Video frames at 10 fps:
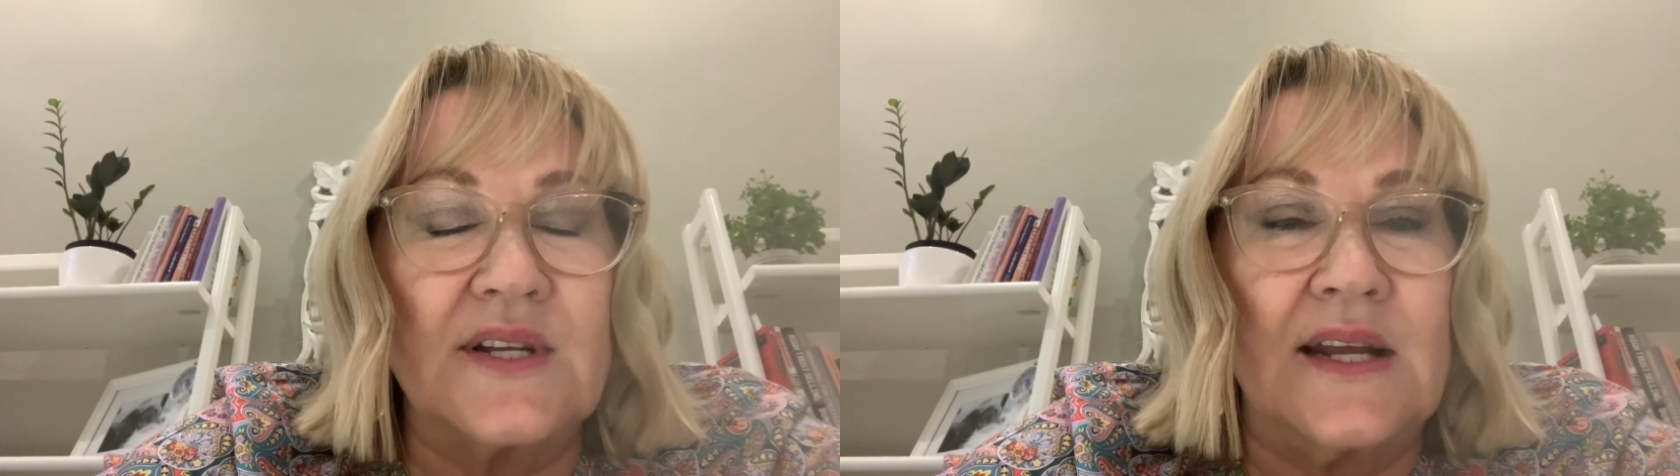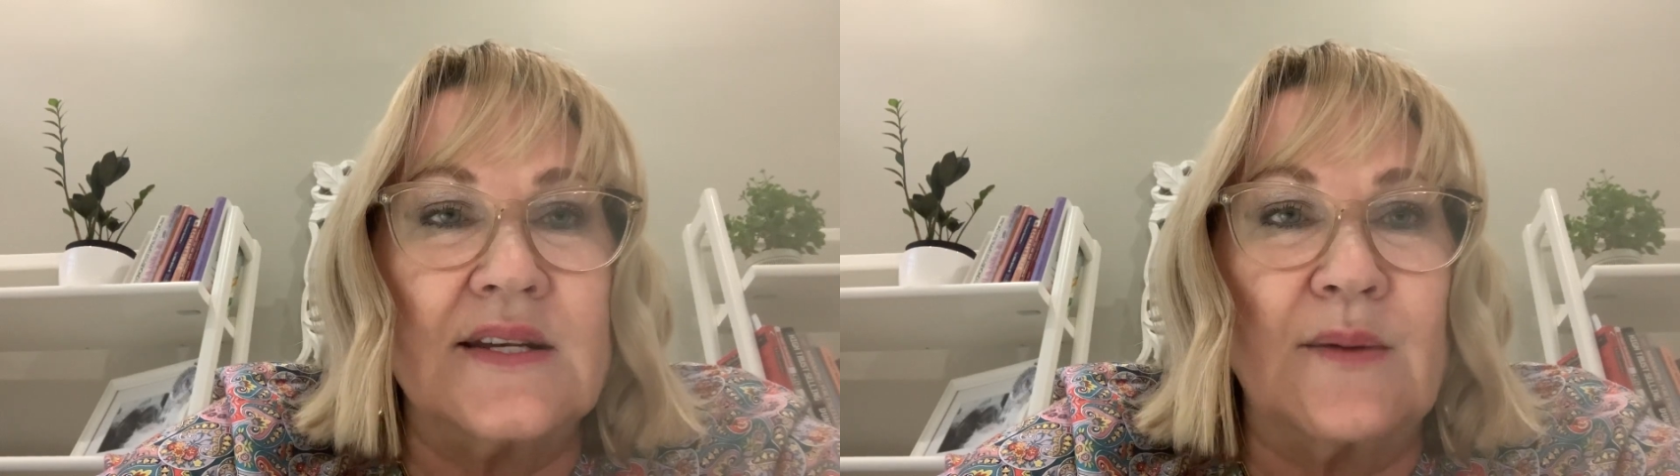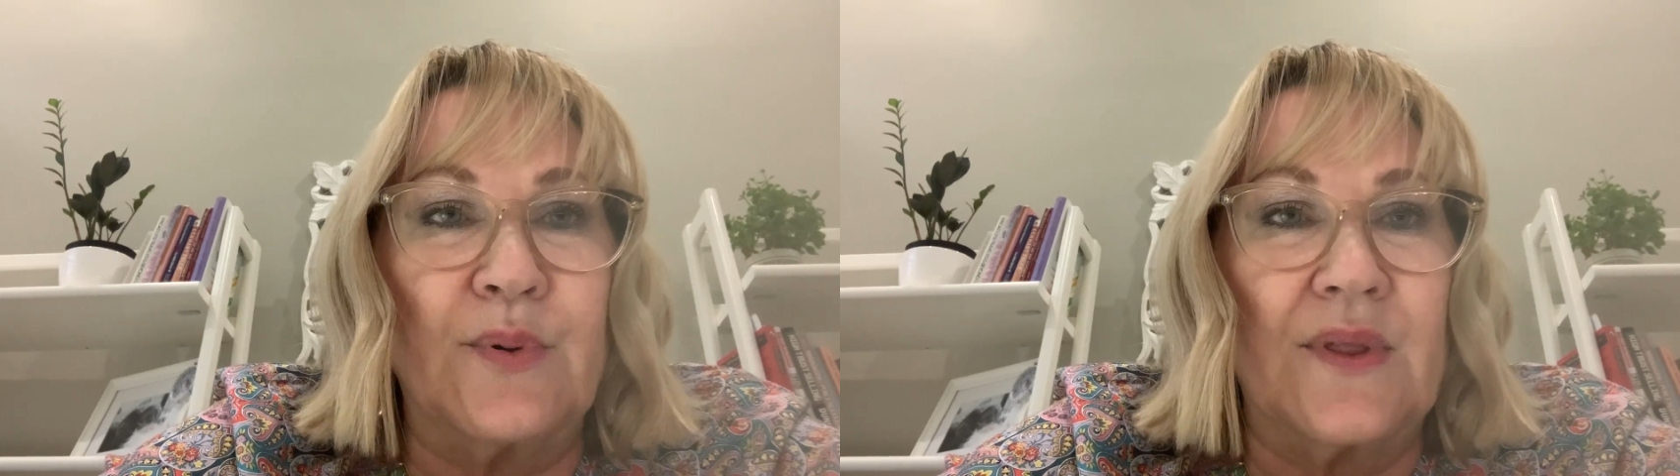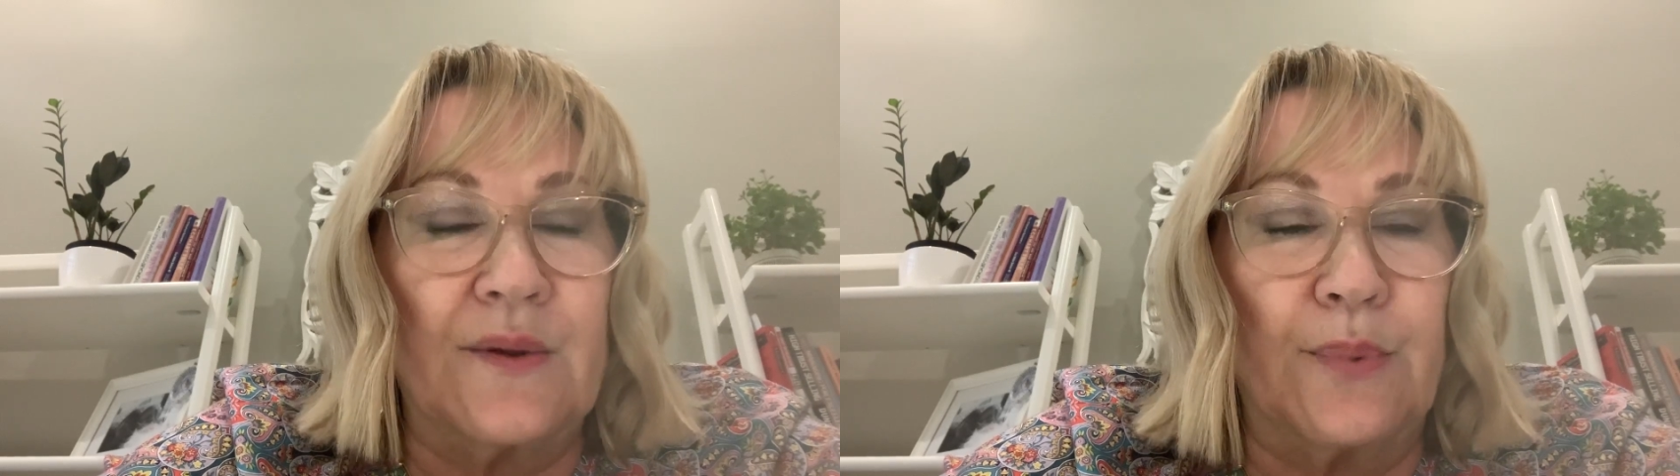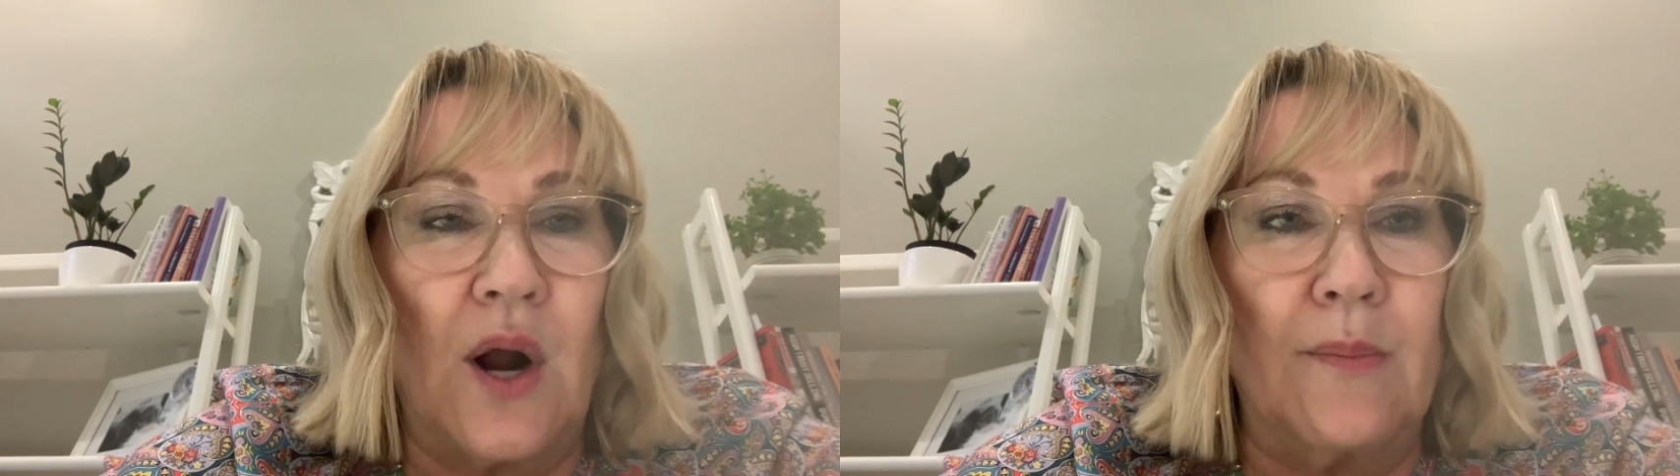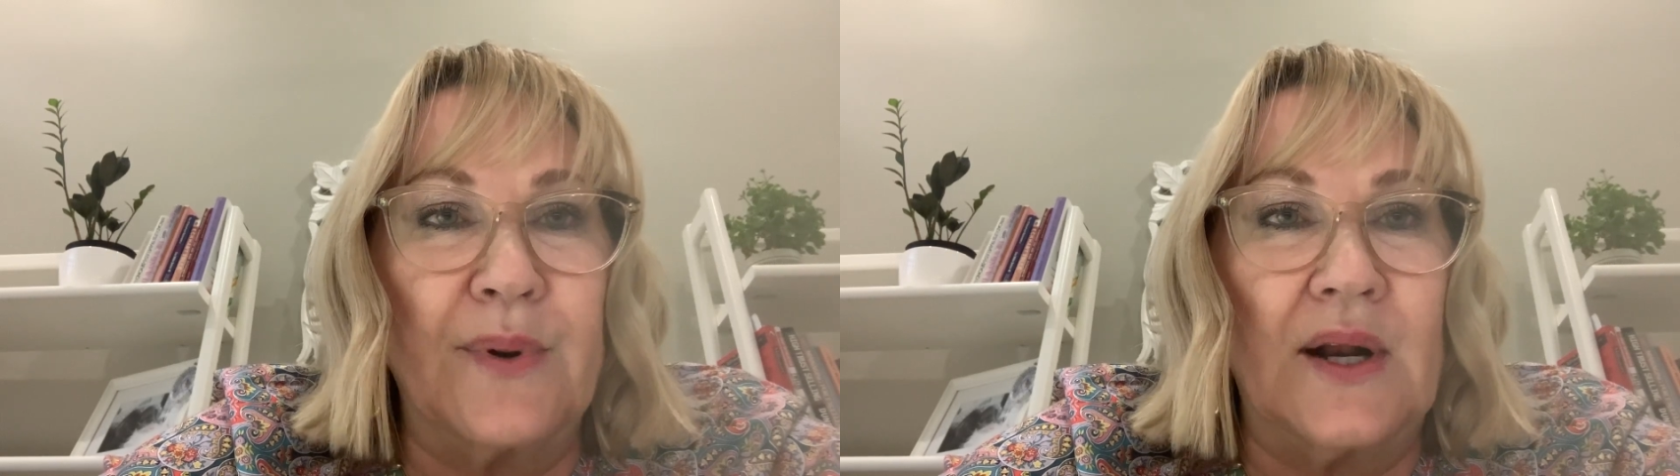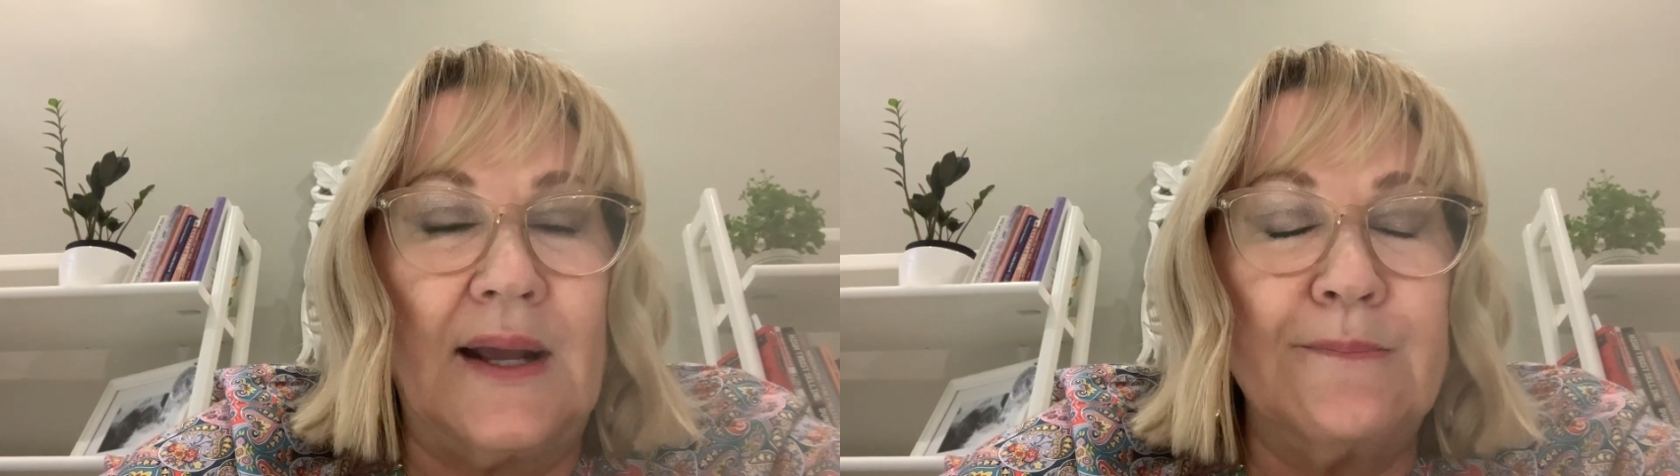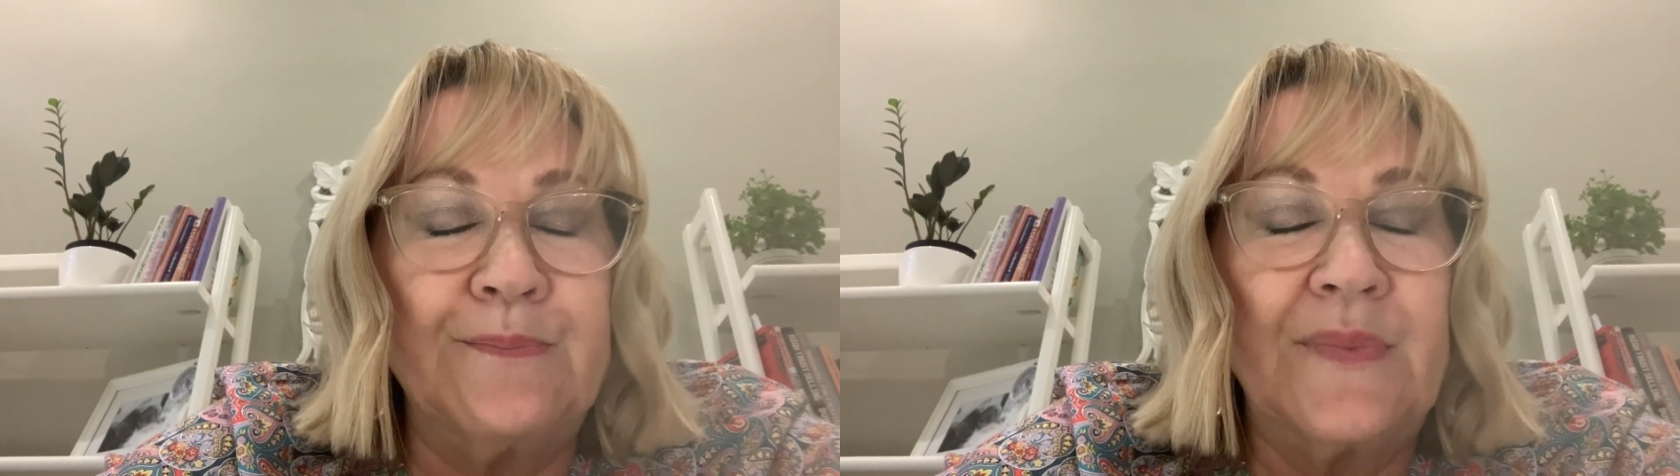end up with the property.